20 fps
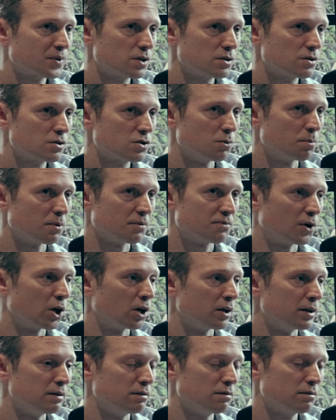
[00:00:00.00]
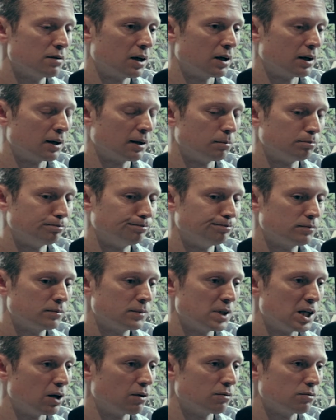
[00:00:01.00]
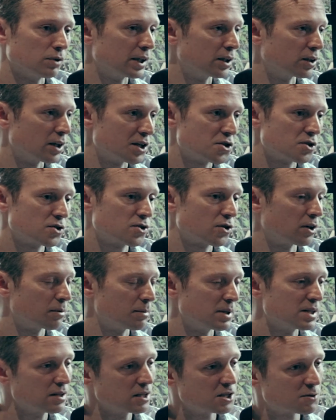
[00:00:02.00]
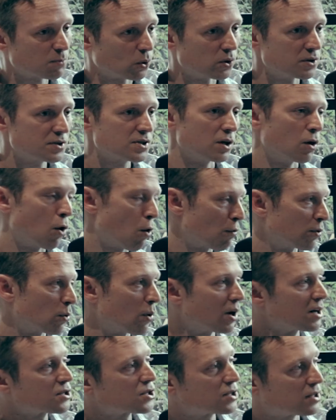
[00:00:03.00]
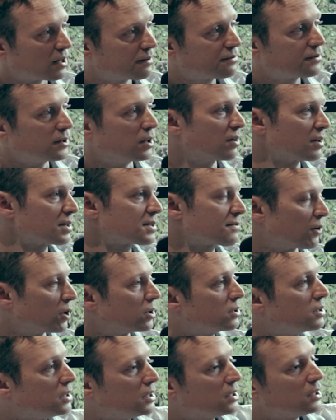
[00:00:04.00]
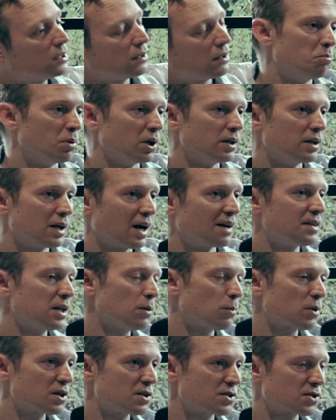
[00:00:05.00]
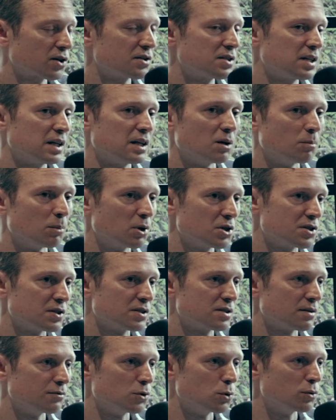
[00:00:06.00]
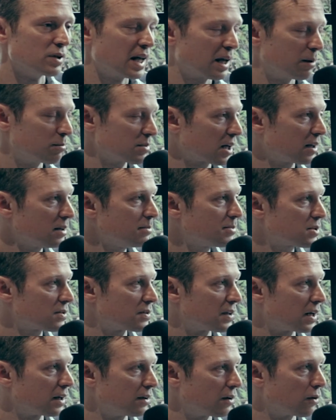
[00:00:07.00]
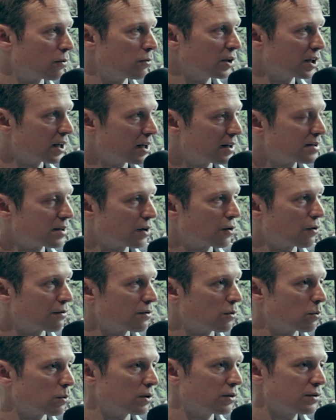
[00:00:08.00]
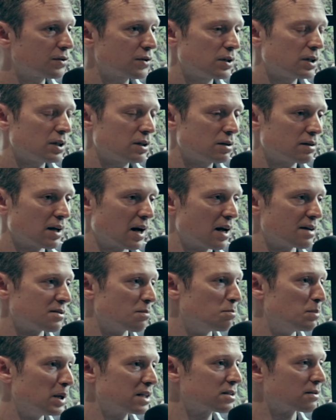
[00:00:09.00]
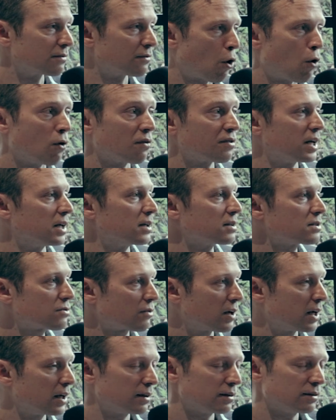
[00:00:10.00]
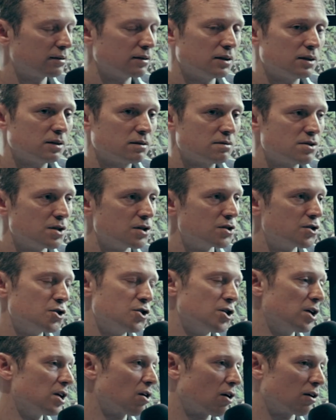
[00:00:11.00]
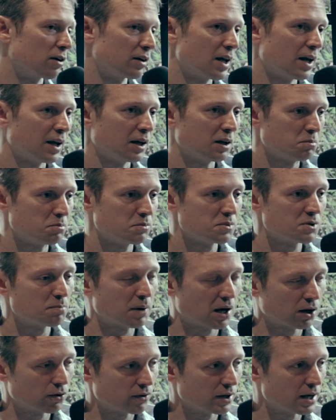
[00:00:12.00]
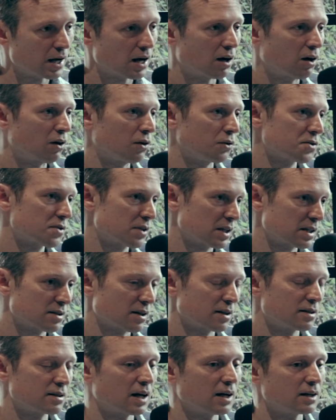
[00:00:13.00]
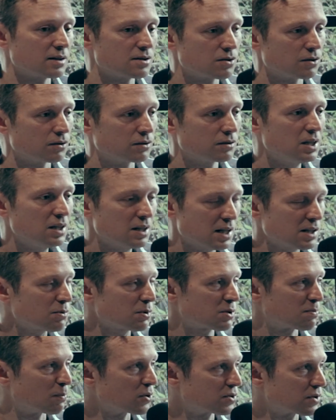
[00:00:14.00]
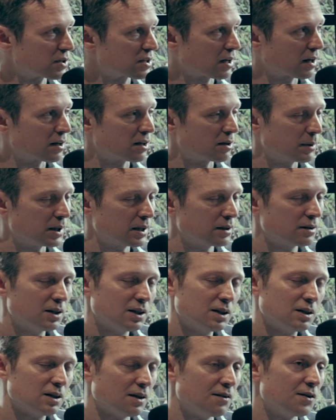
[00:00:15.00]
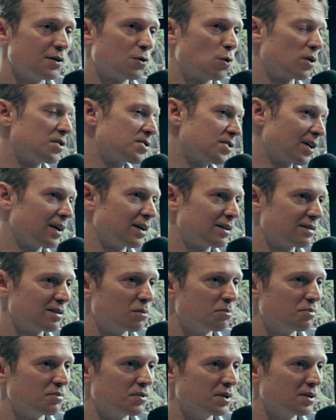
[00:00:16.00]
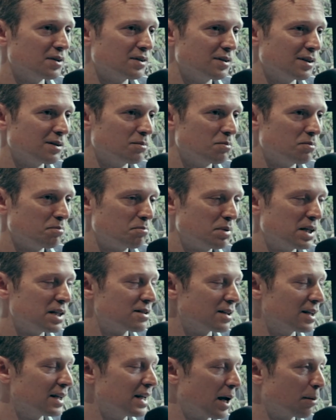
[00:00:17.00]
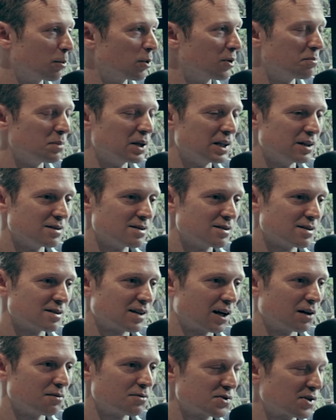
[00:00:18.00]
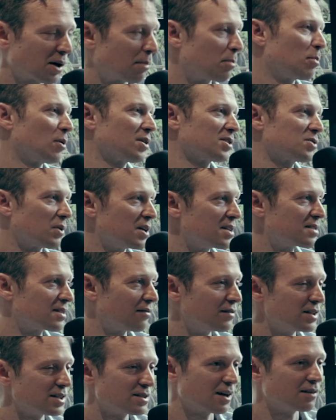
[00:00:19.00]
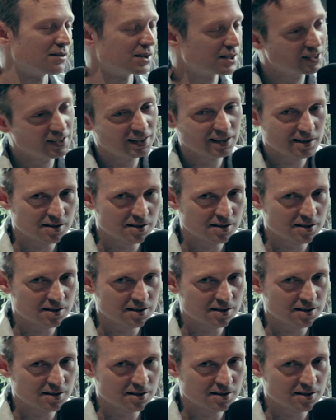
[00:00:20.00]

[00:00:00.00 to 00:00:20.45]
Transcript: Super fun. You know, League of Legends tournaments, esports, you know, Overwatch stuff, you know, that's fun. But I think we're going to start seeing an emergence of new game types that are really going to take over the world that has a mix of all things, right? CCG card games, battle royales, things like that. So that's what's most exciting to me. And then of course, like the PC gamer in me is excited for Cyberpunk 2077.